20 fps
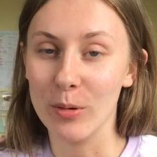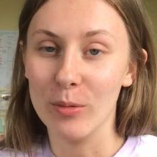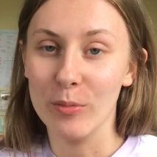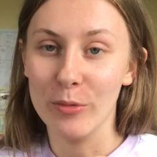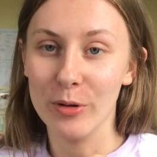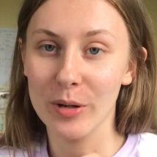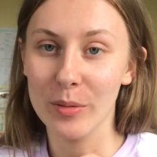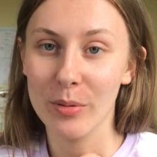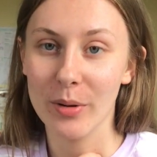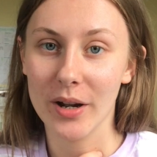I'm
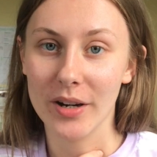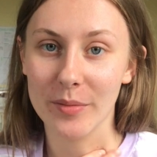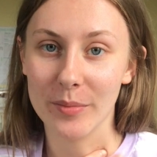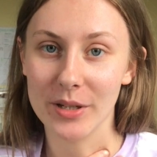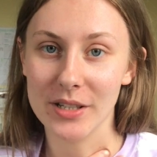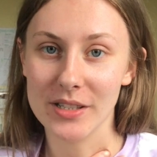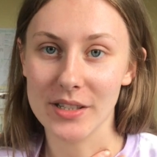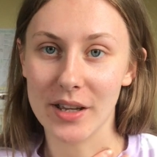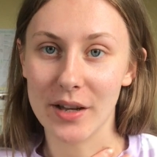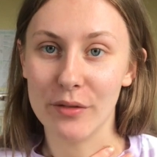really proud of
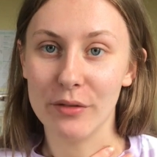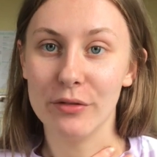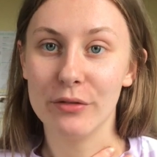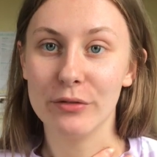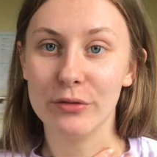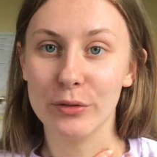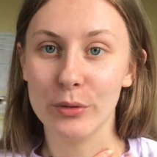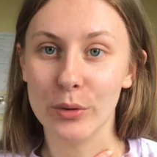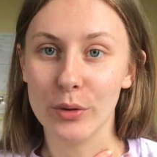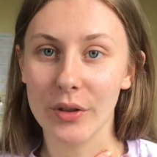myself
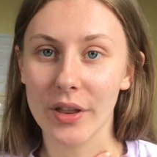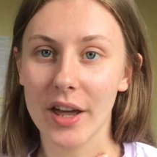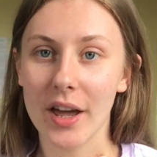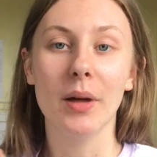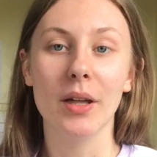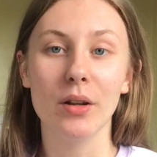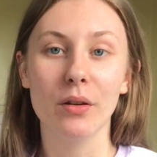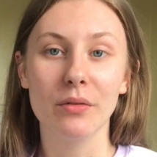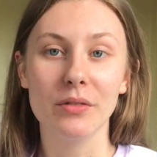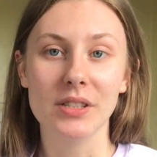for that.
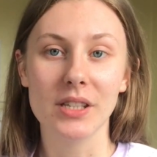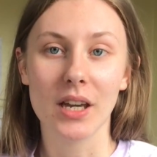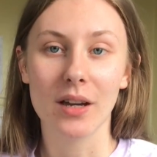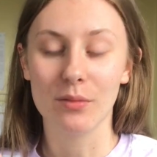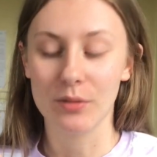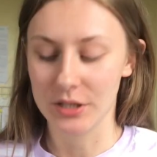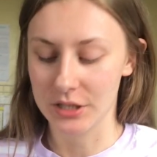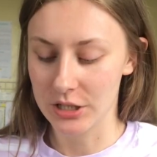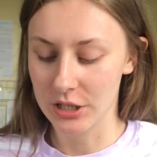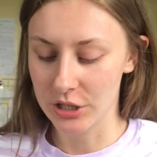And obviously I
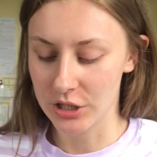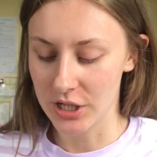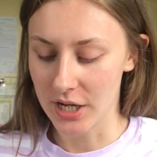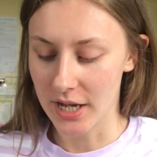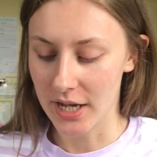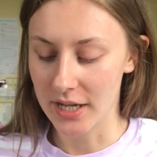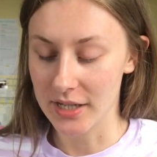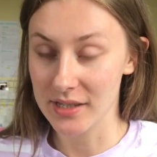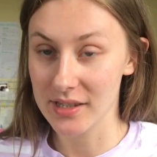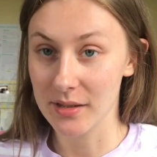wanted to
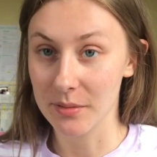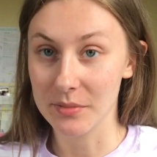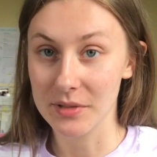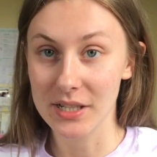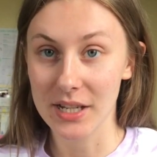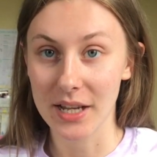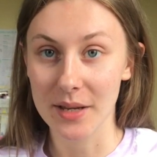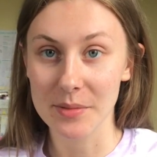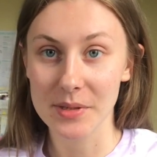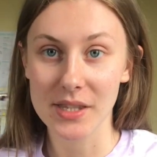share some
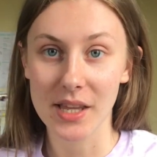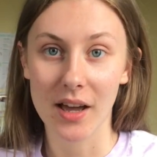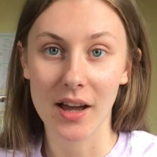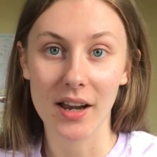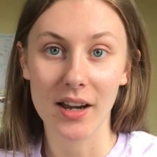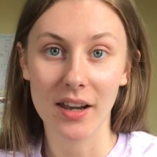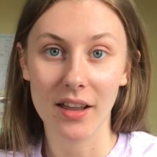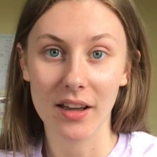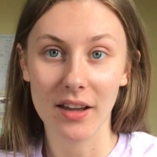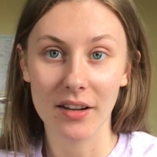tips that I
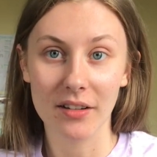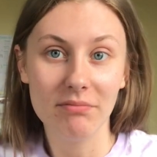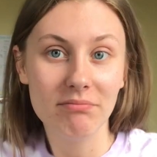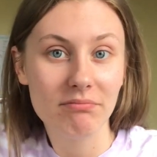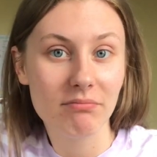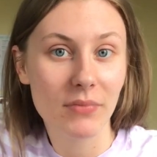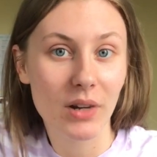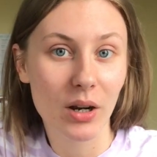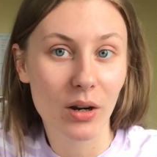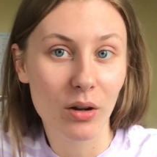learned
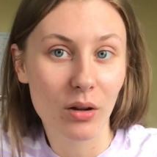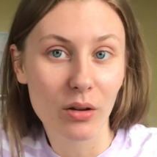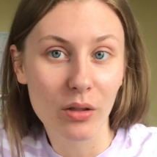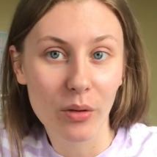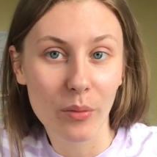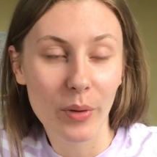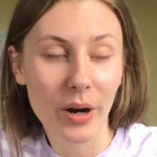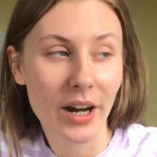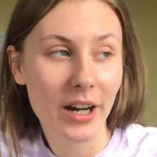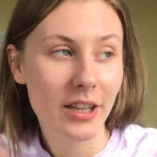along the
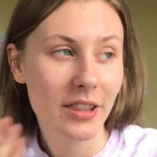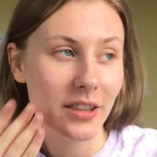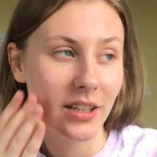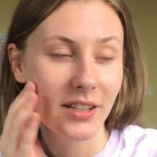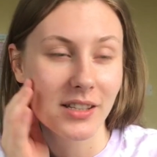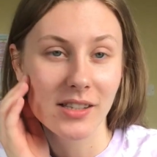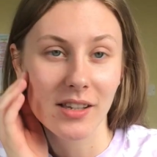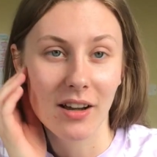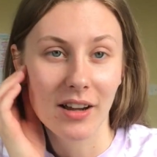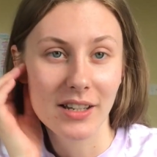way,
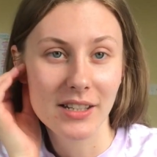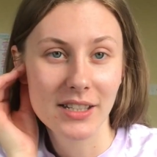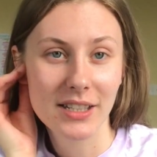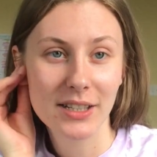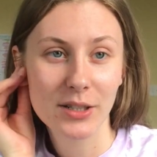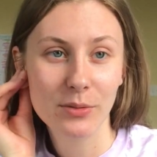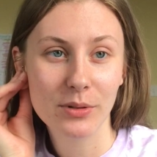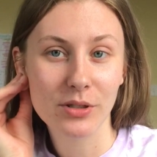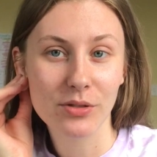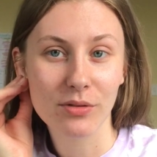things that I
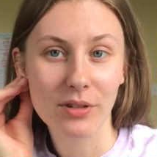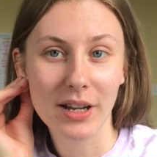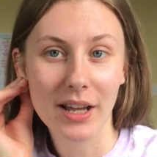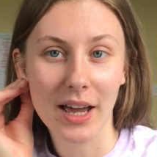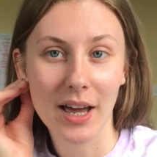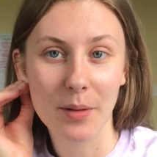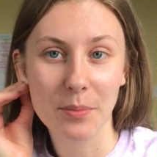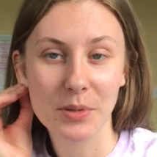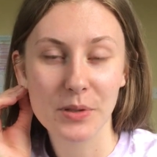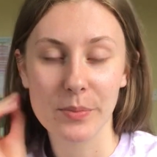did which really
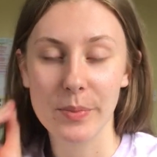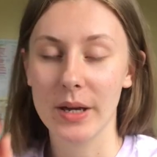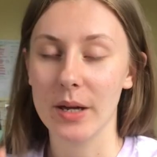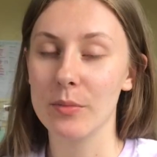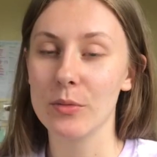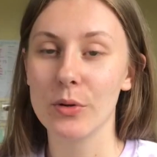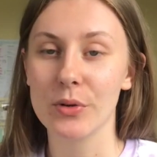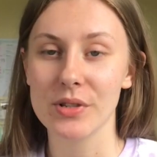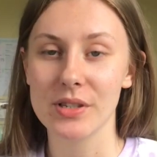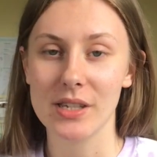helped me.
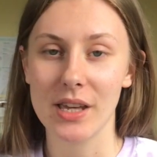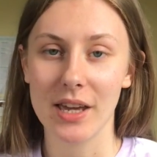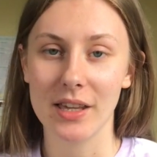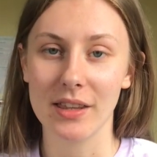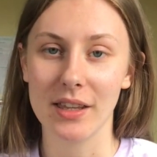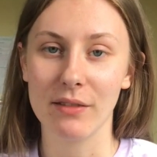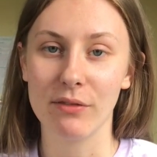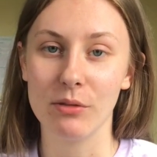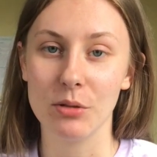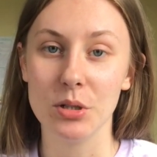I'm not saying
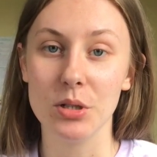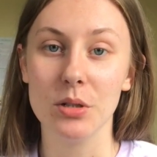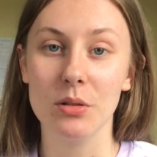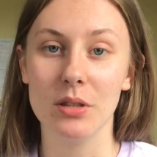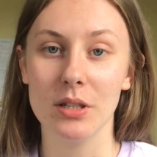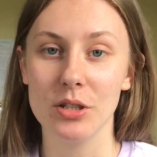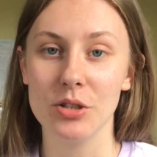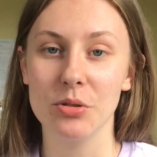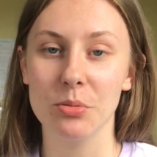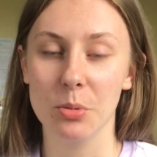that if you do
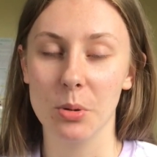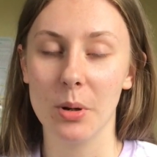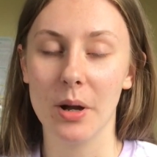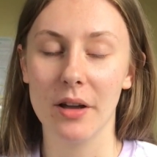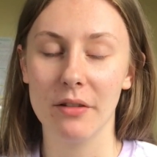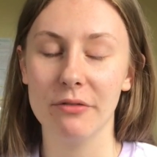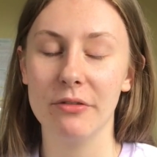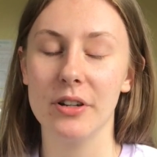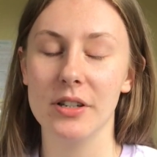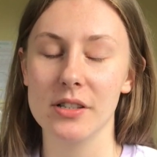this you will get
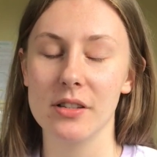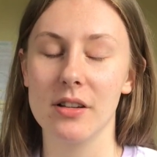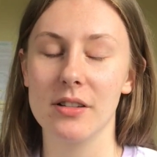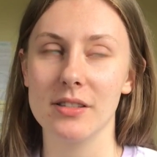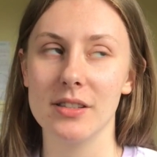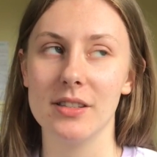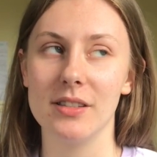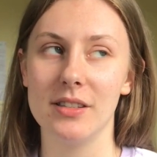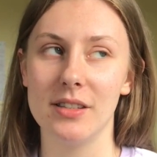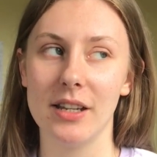a first
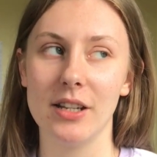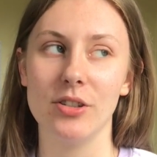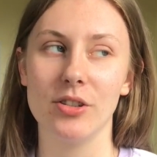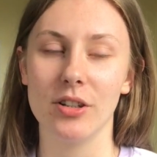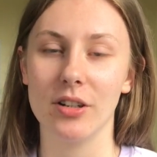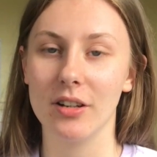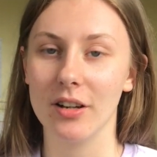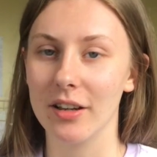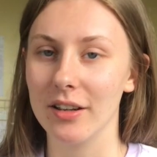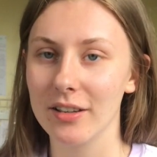class
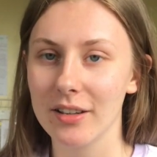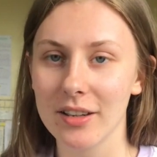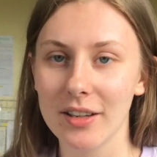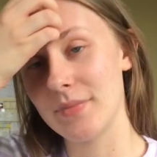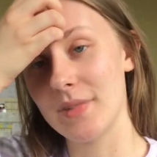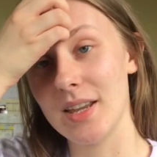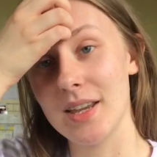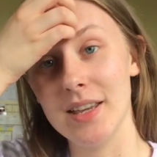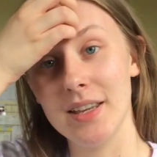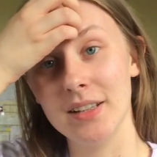dissertation, like
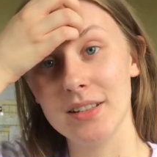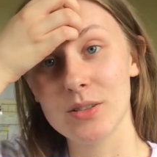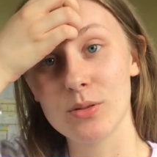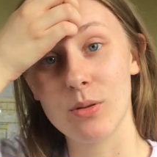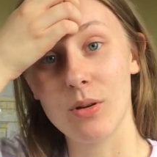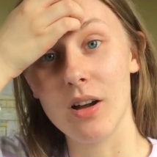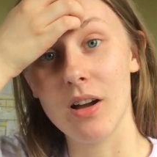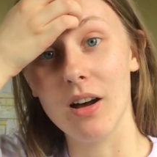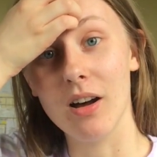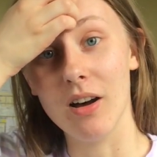it's
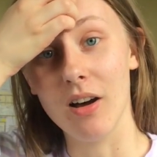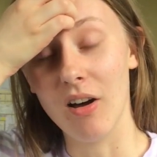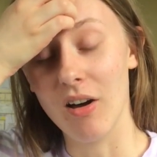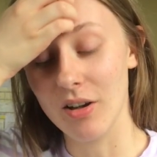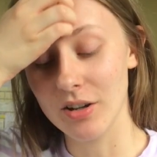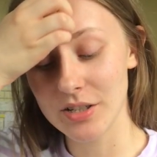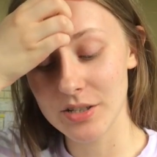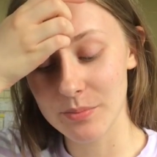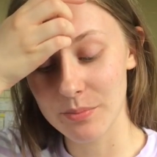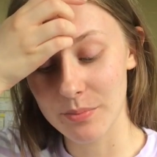quite
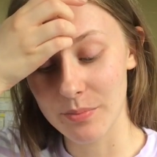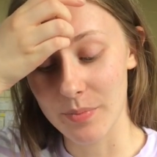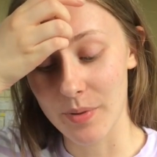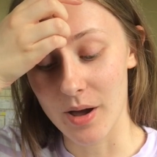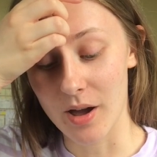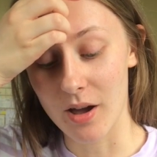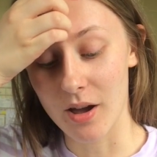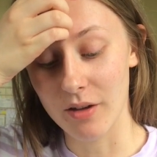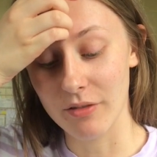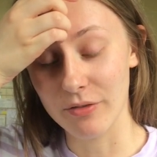hard,
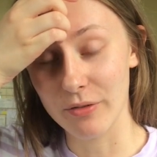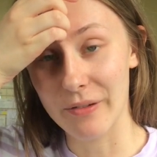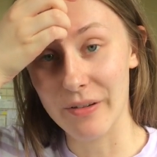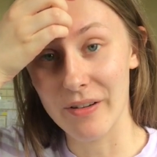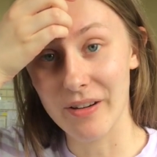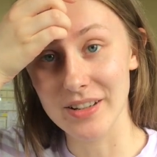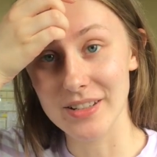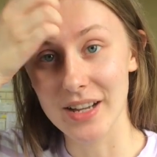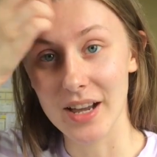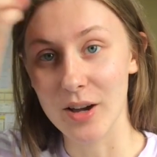but I thought
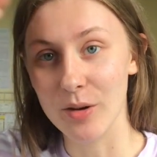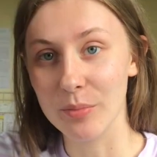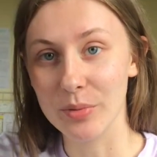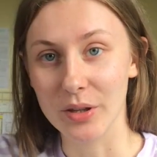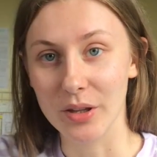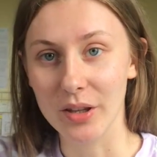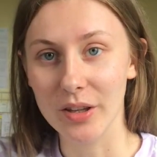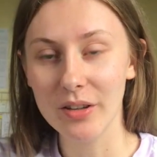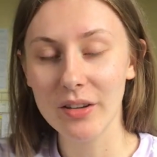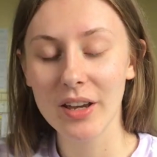I'd help
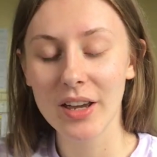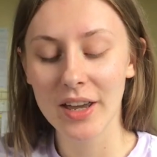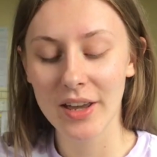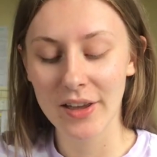you.